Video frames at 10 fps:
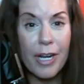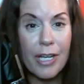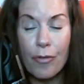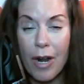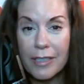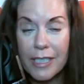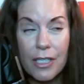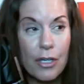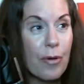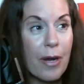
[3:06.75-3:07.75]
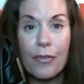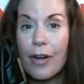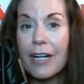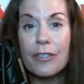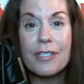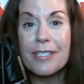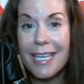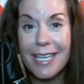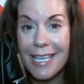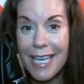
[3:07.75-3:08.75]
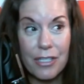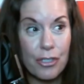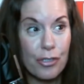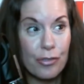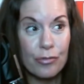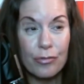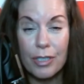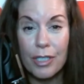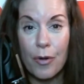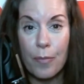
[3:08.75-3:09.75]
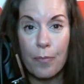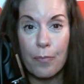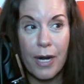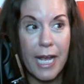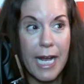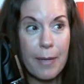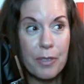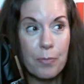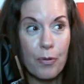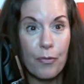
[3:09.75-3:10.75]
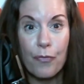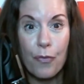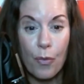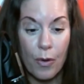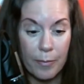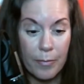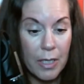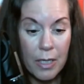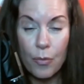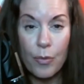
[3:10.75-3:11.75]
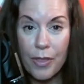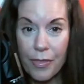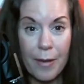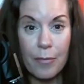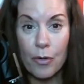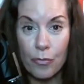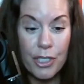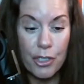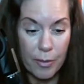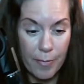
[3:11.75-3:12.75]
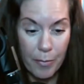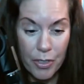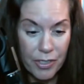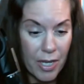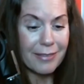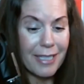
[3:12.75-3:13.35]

Gregg Rolie, whoever okay. else they can get to, you know, perhaps perform with them, original members.